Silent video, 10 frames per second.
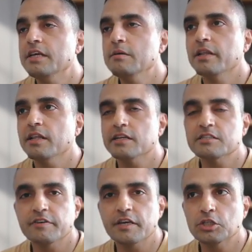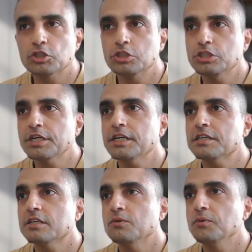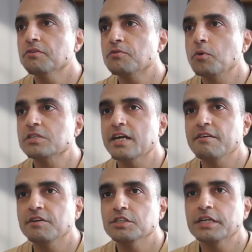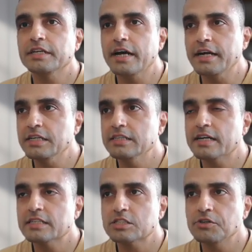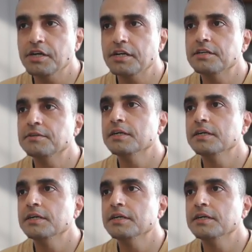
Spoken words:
email classification ticket. We, of course, have a ticket ID that is created.